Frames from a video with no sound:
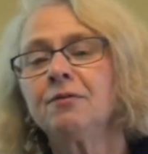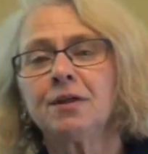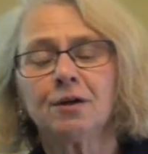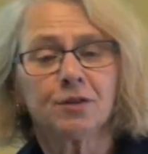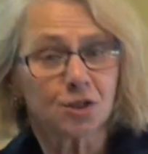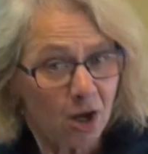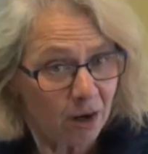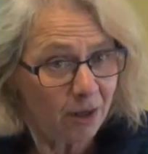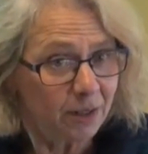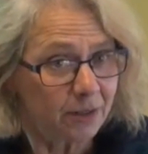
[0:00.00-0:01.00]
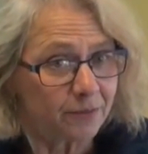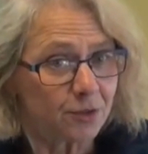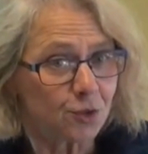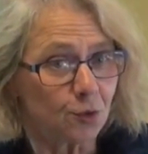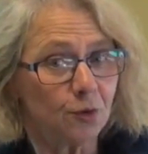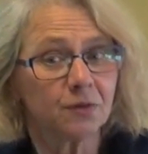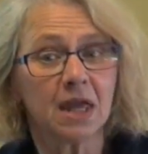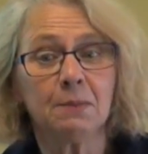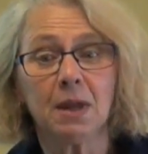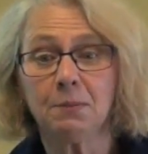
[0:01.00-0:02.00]
if they're the target of the joke,
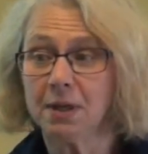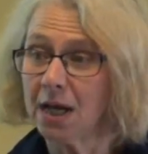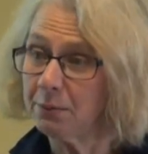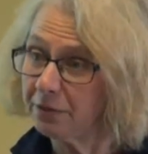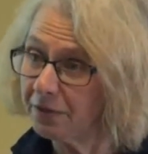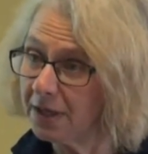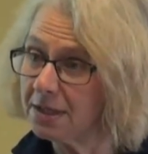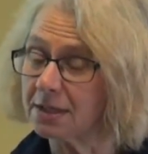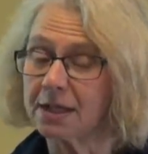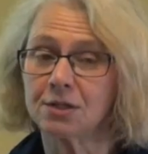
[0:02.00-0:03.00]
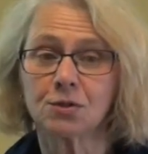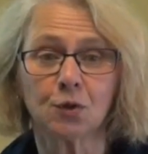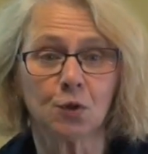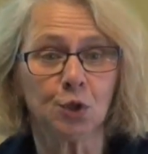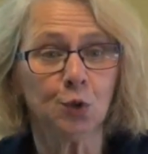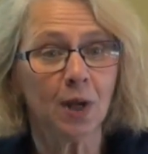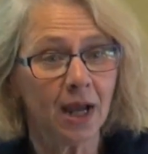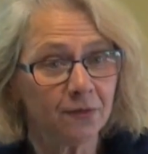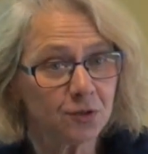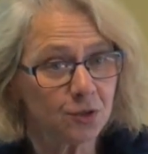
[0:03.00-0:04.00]
they may become offended. And so you
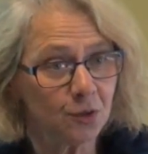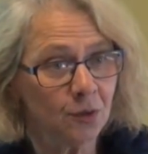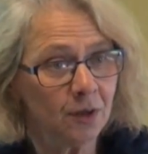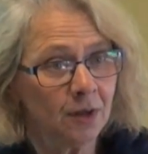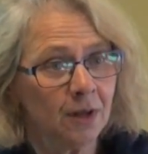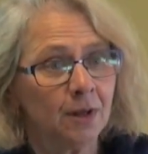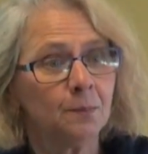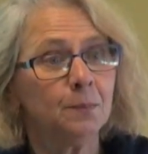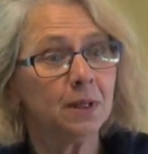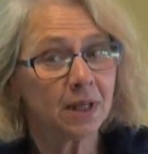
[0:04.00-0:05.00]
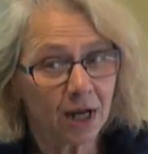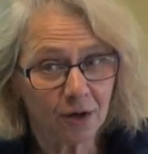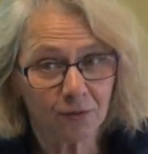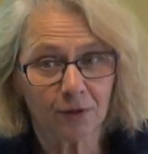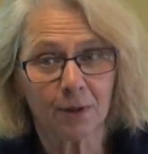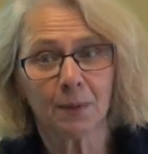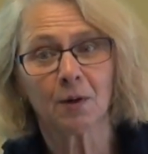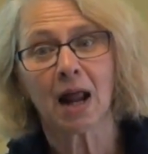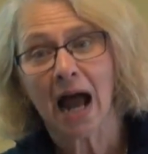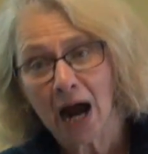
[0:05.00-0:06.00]
have to be careful
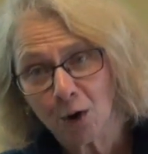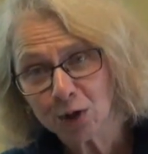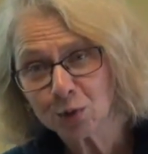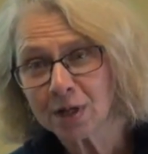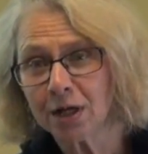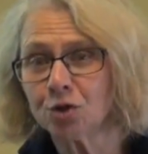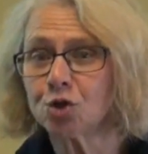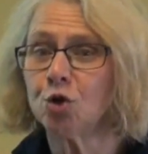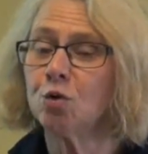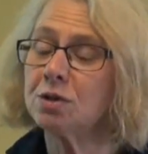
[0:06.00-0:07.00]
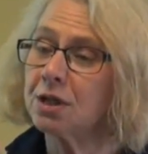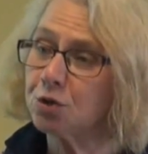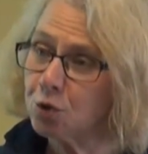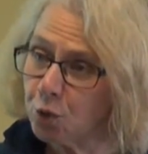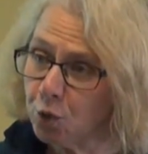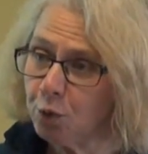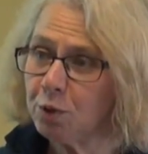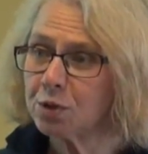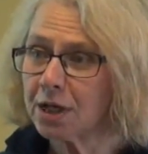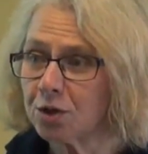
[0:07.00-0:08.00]
about how you tell jokes and to whom
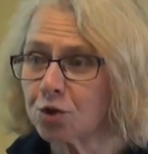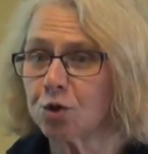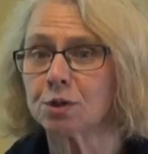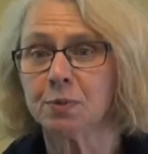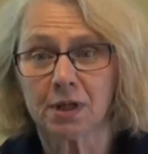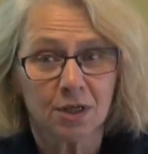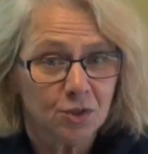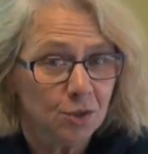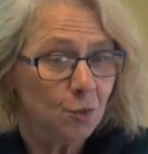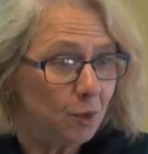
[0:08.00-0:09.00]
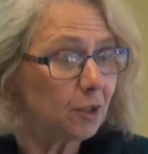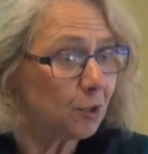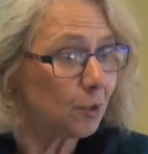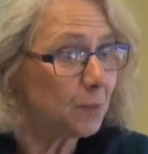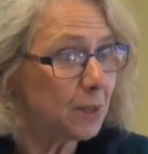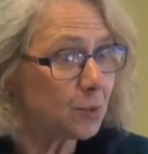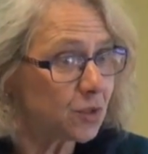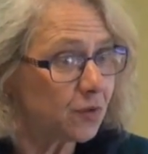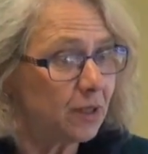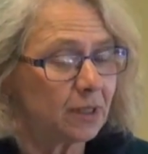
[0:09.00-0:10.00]
you tell jokes because you don't want to hurt
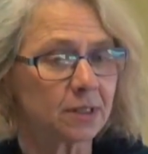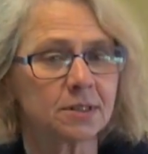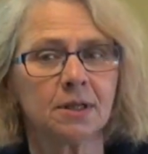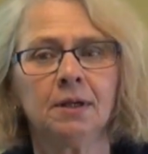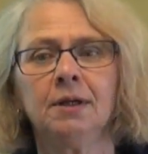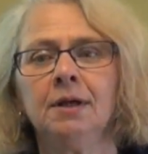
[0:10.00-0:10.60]
people's feelings.